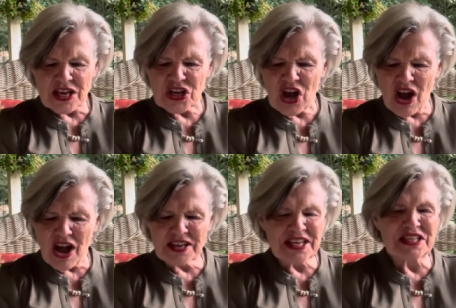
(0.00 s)

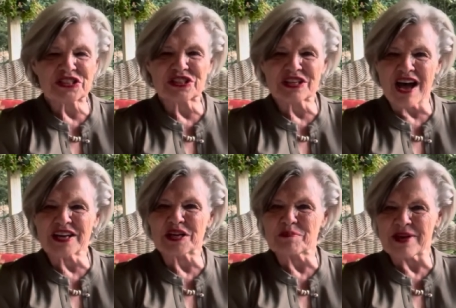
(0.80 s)
God is not
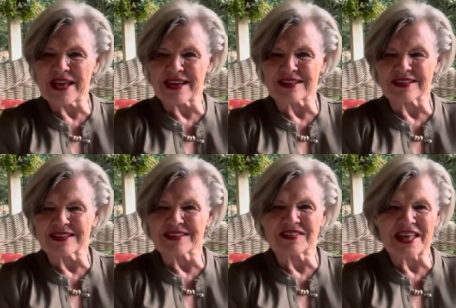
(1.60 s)
a man
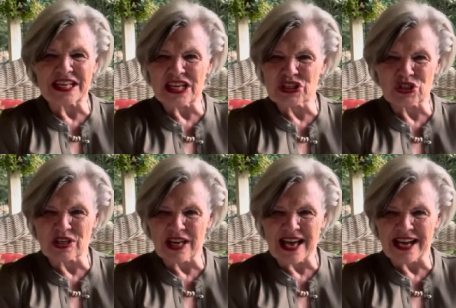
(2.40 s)
that he should
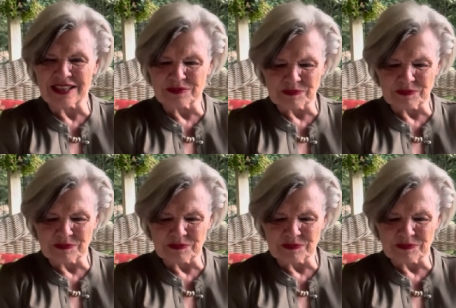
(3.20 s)
lie,